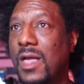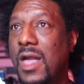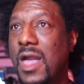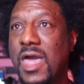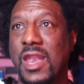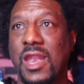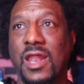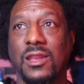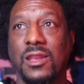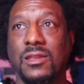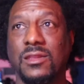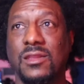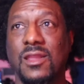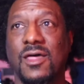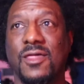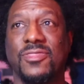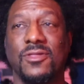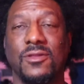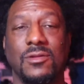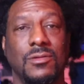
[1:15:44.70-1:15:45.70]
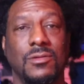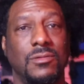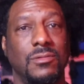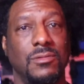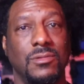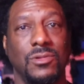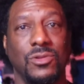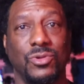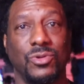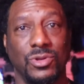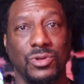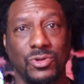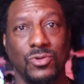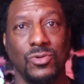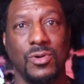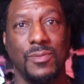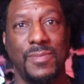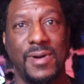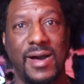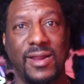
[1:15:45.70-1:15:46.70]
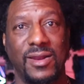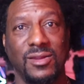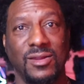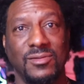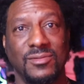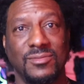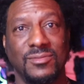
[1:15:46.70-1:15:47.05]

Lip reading: and it ain't nothing you can do about it.